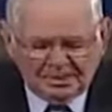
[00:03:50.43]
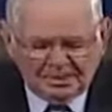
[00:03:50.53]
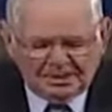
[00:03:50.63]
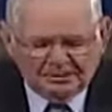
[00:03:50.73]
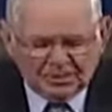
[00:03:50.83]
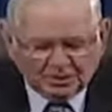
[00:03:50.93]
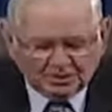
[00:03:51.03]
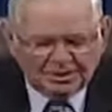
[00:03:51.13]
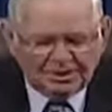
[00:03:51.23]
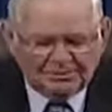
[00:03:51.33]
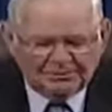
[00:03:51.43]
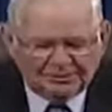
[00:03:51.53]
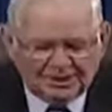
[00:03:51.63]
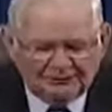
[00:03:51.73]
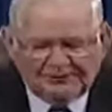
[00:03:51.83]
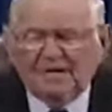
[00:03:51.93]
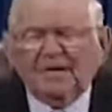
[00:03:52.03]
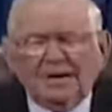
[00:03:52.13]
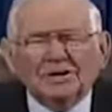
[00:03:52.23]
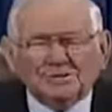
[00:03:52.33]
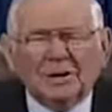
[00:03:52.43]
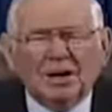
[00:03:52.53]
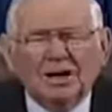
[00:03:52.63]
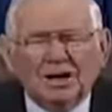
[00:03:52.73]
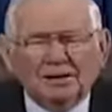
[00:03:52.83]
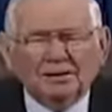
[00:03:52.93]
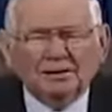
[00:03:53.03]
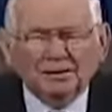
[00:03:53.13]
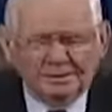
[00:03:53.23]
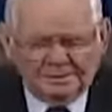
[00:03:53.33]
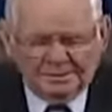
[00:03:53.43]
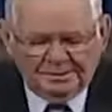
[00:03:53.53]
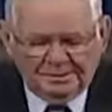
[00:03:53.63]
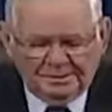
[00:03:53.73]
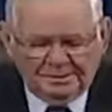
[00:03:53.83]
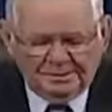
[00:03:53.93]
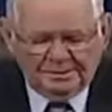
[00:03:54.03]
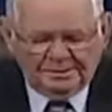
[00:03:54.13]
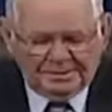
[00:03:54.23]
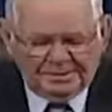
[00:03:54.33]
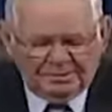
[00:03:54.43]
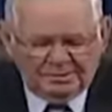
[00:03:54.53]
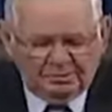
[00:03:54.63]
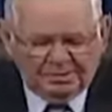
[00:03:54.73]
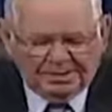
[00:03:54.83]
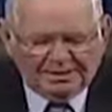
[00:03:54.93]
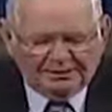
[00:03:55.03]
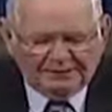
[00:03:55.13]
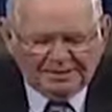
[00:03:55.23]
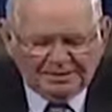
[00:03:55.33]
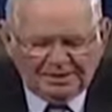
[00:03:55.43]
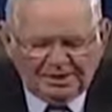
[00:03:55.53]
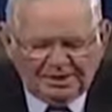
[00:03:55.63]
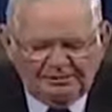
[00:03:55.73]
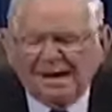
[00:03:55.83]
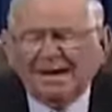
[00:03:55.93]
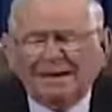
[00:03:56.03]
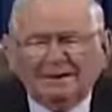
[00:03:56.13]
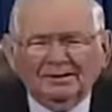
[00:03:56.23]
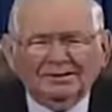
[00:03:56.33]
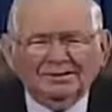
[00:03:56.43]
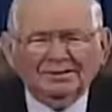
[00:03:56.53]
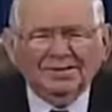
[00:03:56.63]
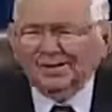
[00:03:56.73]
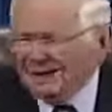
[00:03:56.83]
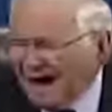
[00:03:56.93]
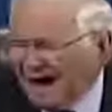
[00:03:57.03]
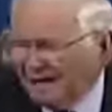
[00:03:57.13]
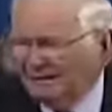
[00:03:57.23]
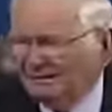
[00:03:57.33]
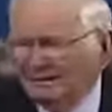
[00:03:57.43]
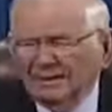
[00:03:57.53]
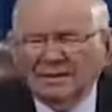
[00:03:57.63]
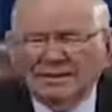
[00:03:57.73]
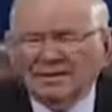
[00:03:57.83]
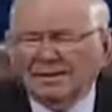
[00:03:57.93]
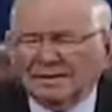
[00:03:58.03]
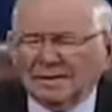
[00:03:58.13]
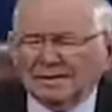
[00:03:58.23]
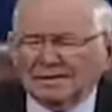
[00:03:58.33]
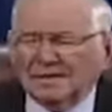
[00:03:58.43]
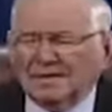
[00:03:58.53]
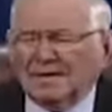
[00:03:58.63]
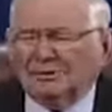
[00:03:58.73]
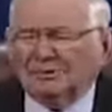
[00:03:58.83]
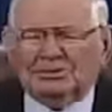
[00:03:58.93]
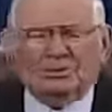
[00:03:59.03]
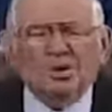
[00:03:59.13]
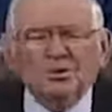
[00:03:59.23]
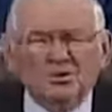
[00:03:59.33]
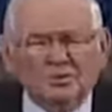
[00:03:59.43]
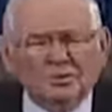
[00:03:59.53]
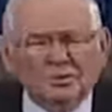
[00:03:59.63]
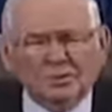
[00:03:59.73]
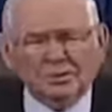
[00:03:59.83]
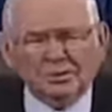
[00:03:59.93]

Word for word: he exalted himself in Israel. But when he offended in Baal, he died. That, that is to say, he was doomed